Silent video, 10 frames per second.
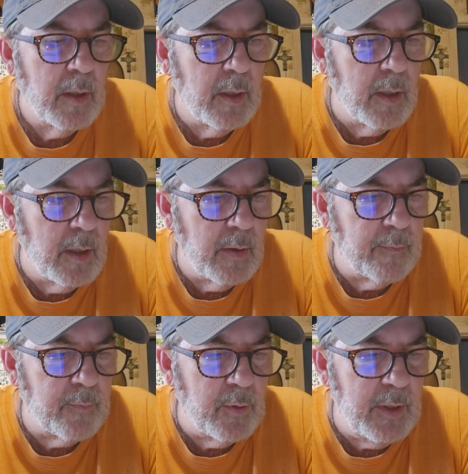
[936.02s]
Uh,
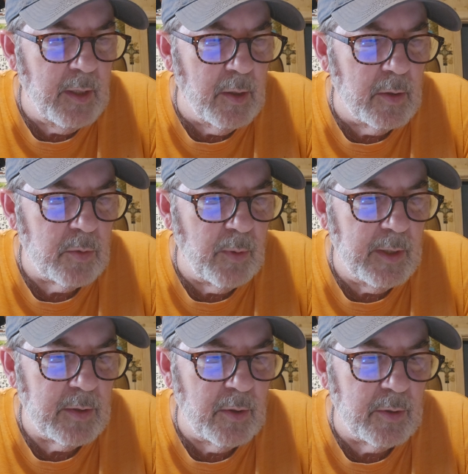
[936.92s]
for years,
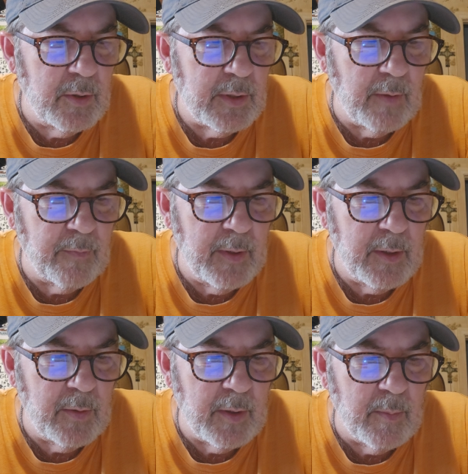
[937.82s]
researchers have
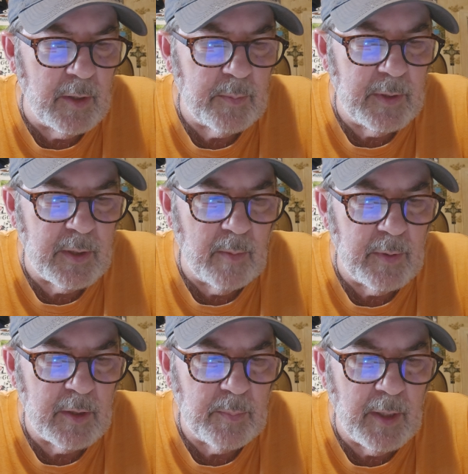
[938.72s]
figured there must be
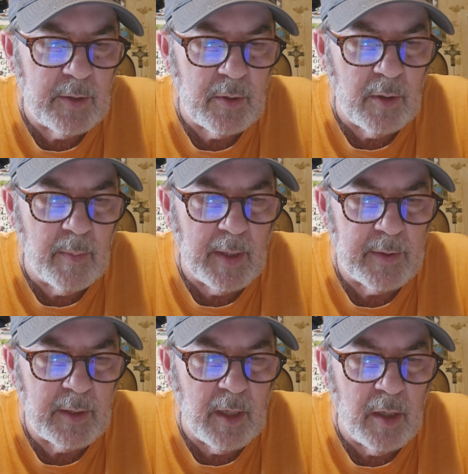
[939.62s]
something special about
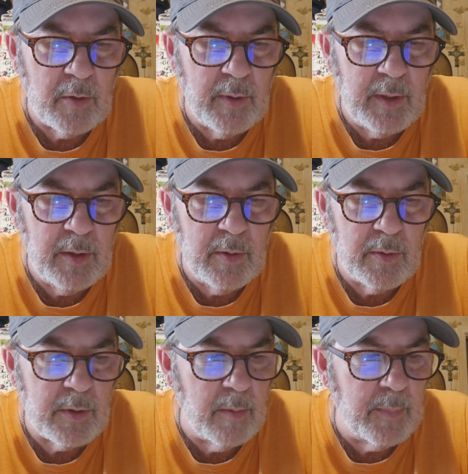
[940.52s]
the concrete
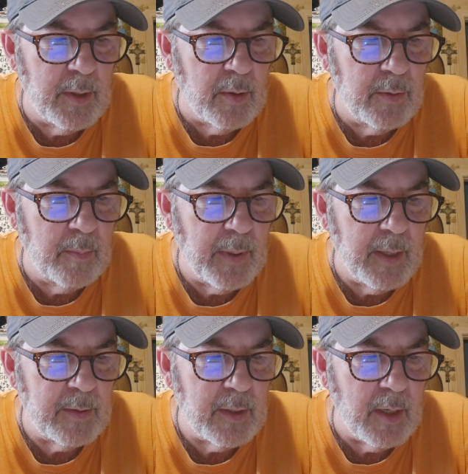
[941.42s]
used to build the
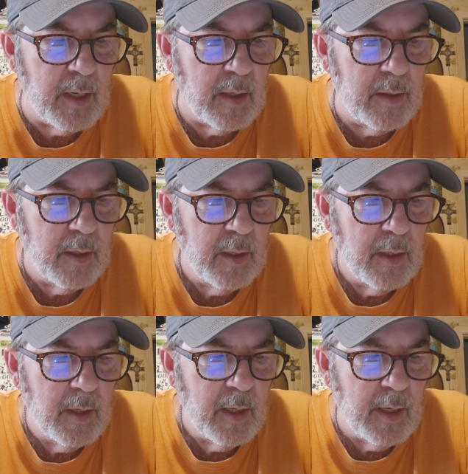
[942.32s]
Pantheon
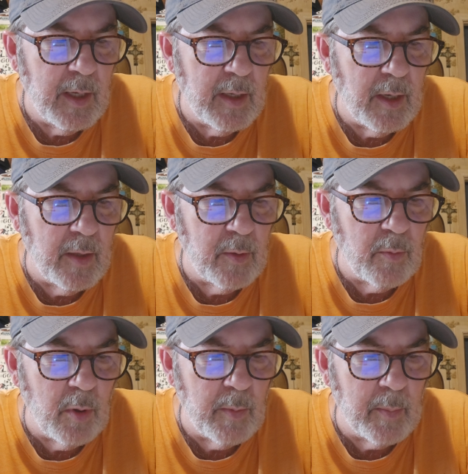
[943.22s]
and other
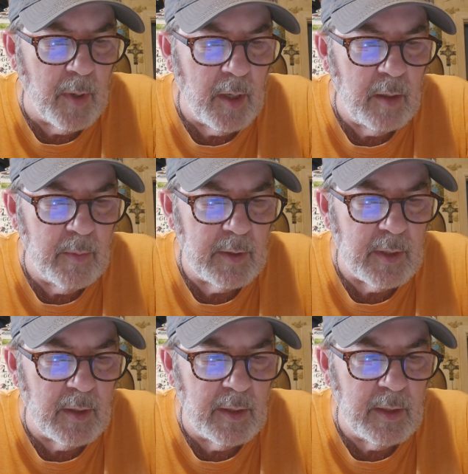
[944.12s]
Roman monuments
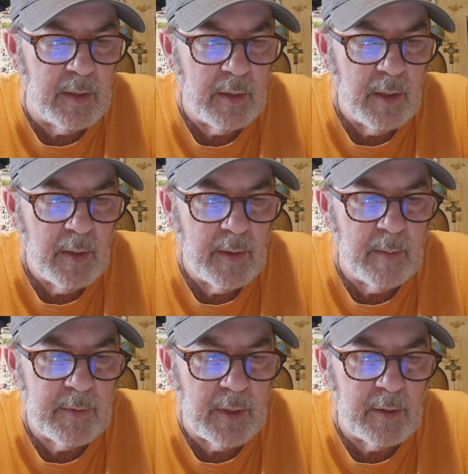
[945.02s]
that lend
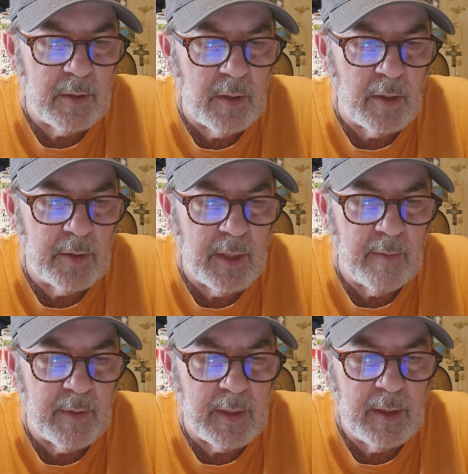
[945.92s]
them such
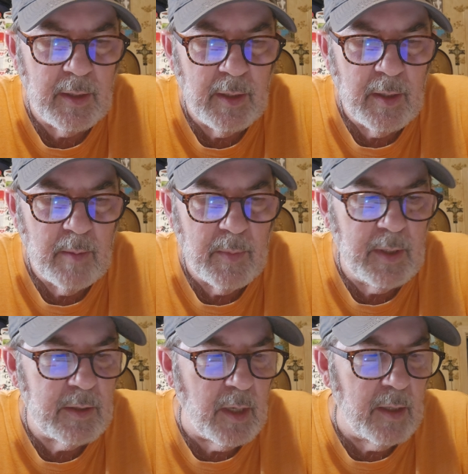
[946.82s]
longevity.
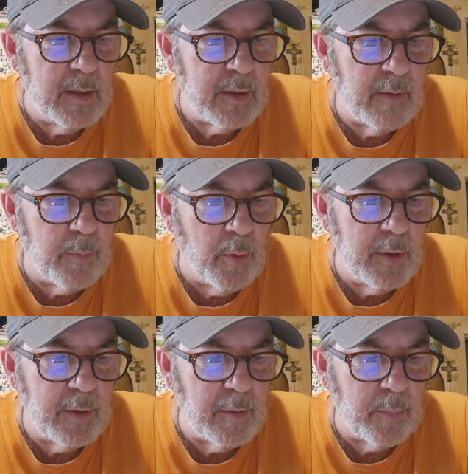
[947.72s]
Many scientists have
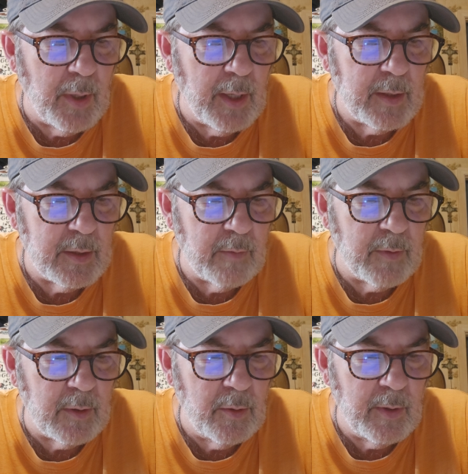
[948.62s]
pointed to the practice of
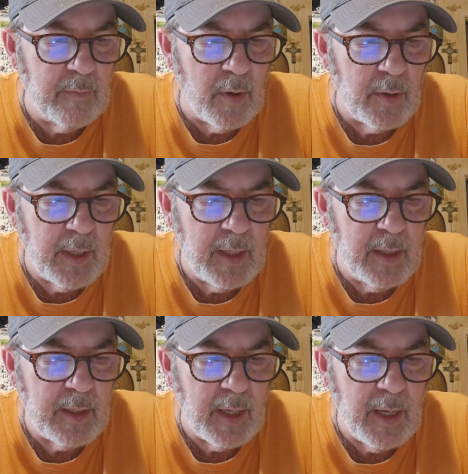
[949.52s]
including
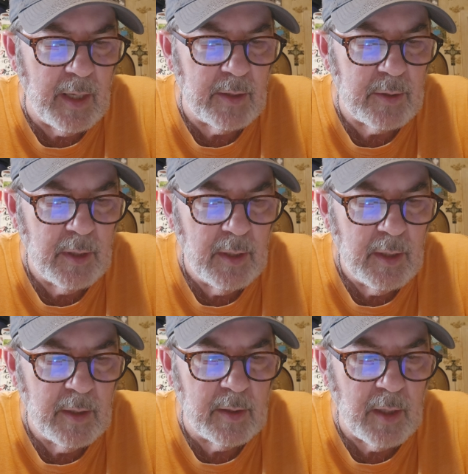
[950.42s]
volcanic ash
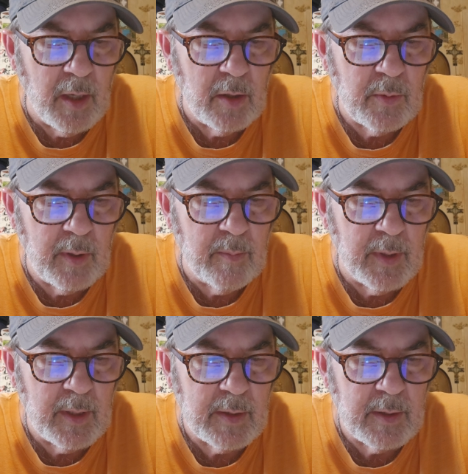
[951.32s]
in the concrete
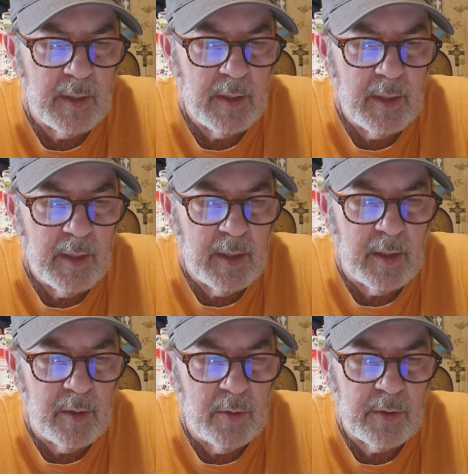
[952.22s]
mix. In a
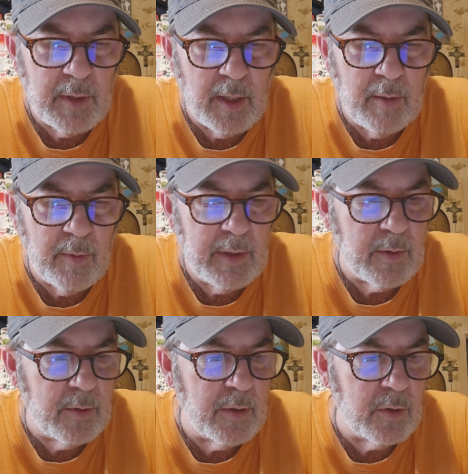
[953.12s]
new study,
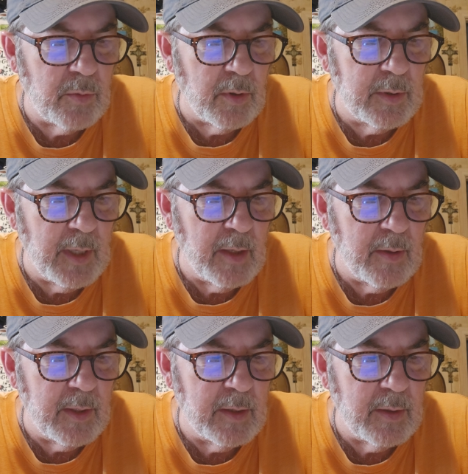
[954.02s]
researchers drilled
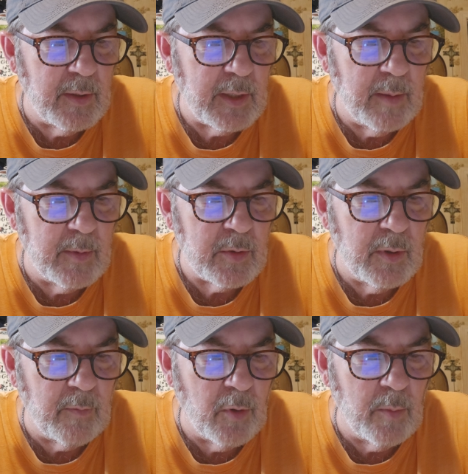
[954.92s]
down into the chemistry
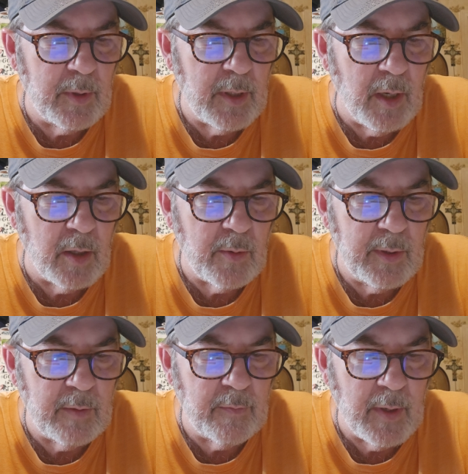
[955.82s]
of Roman
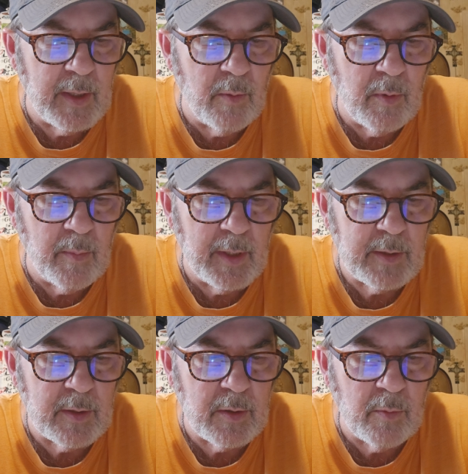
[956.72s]
concrete to find out what makes
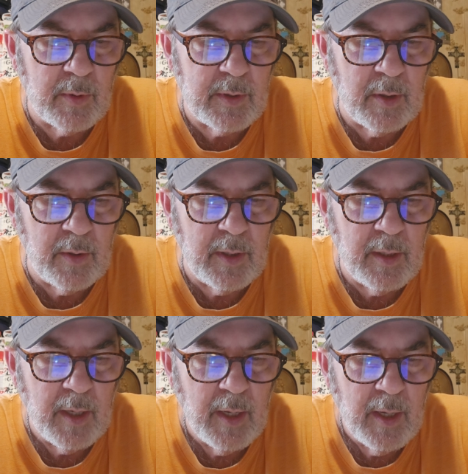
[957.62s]
it so resilient.
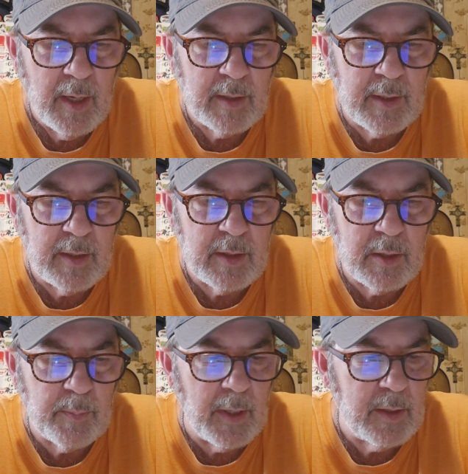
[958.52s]
As they
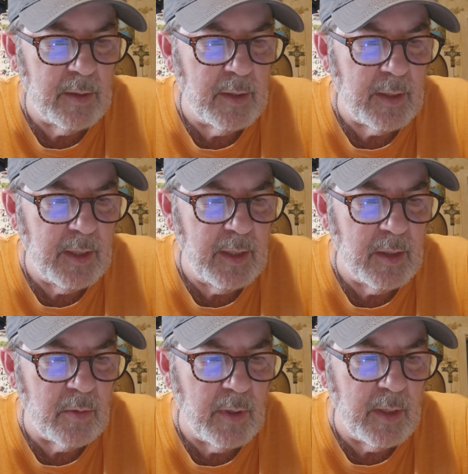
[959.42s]
suspected, the key
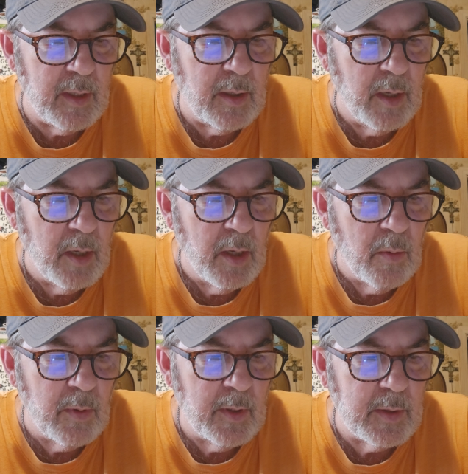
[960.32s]
ingredient
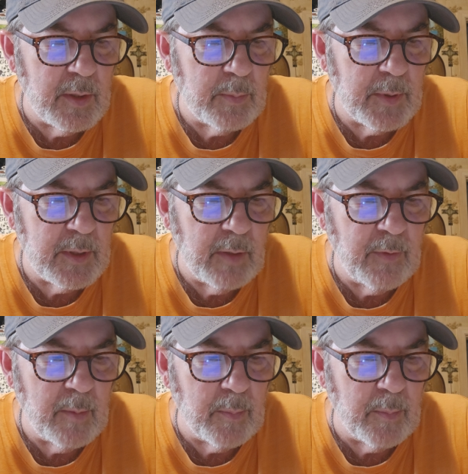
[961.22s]
was the specific